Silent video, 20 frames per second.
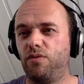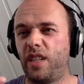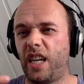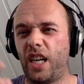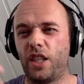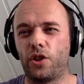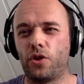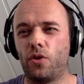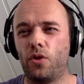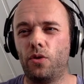
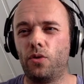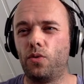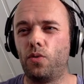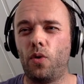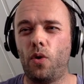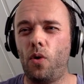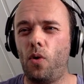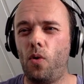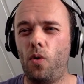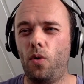cache
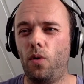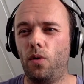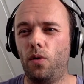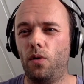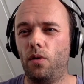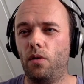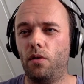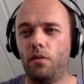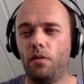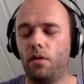
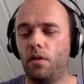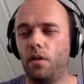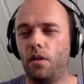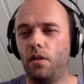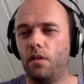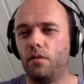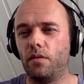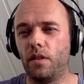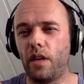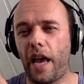control
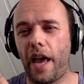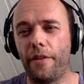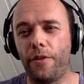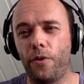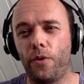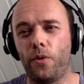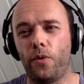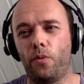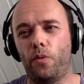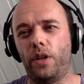uh,
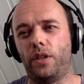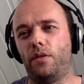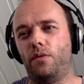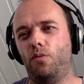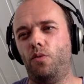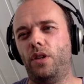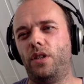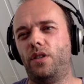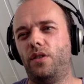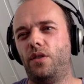header,
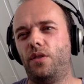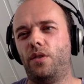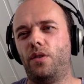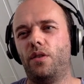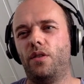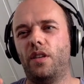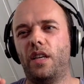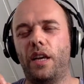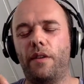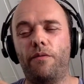which,
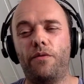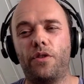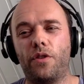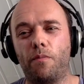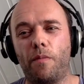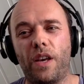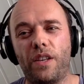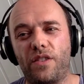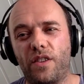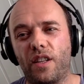which
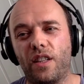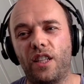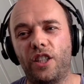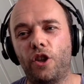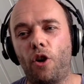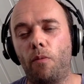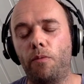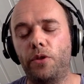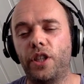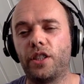gives
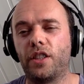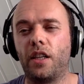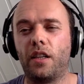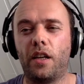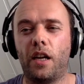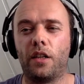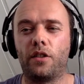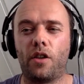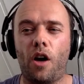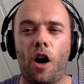basically the object
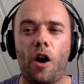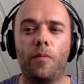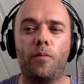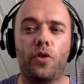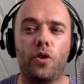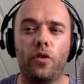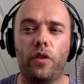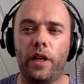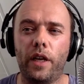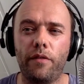a, a
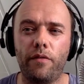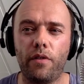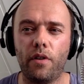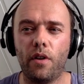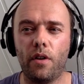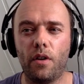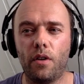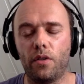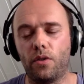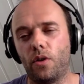time to live.
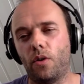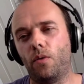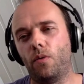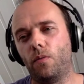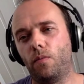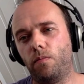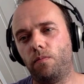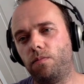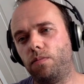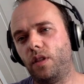
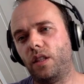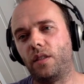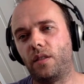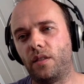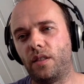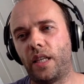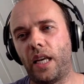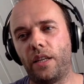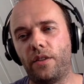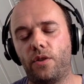So
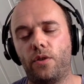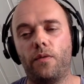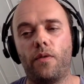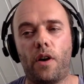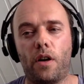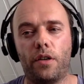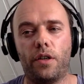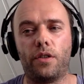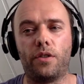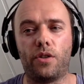it says to
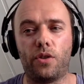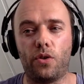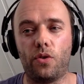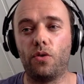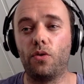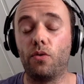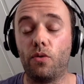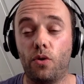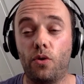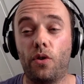Varnish,
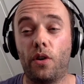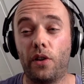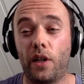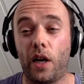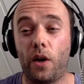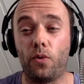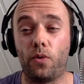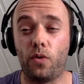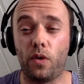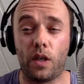you're
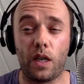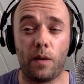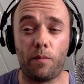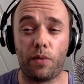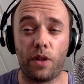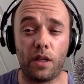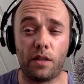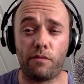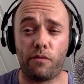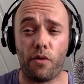allowed to
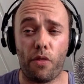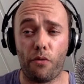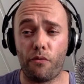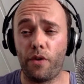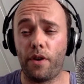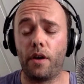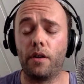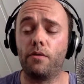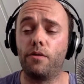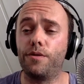keep this for
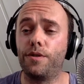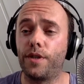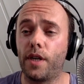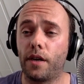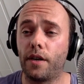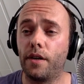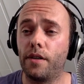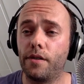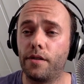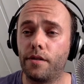300
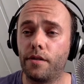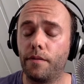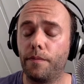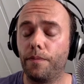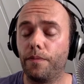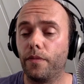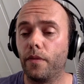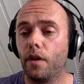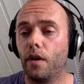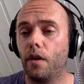seconds,
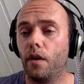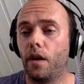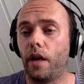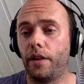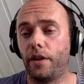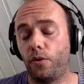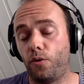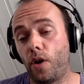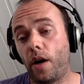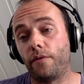
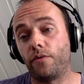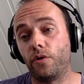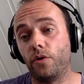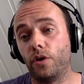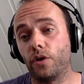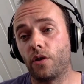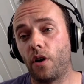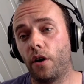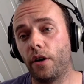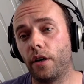and then you have
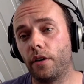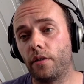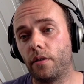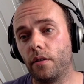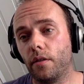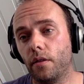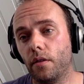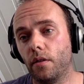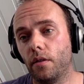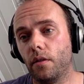to discard
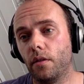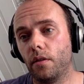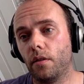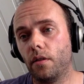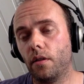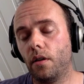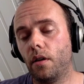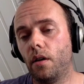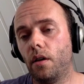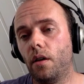it.
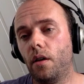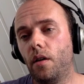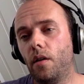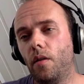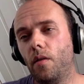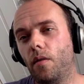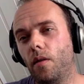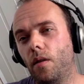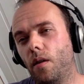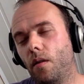
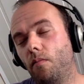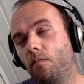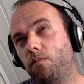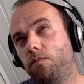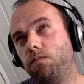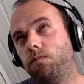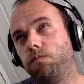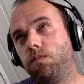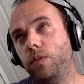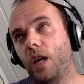Uh,
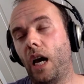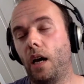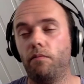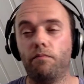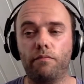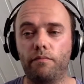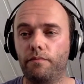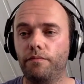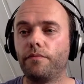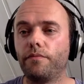yeah,